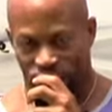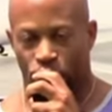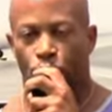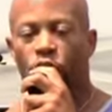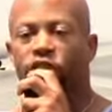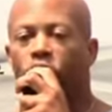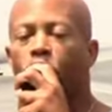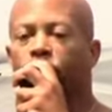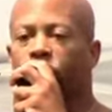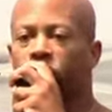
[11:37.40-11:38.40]
The
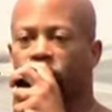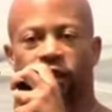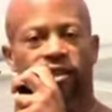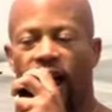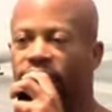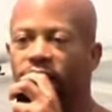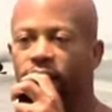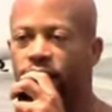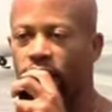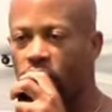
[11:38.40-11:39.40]
results, just like
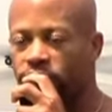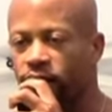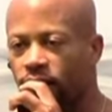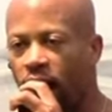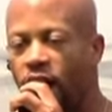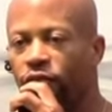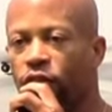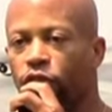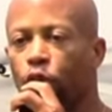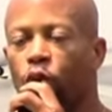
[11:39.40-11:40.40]
anything else in
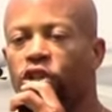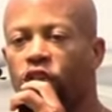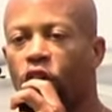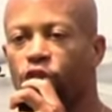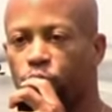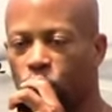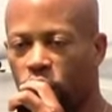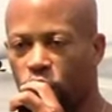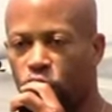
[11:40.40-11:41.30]
life, the results will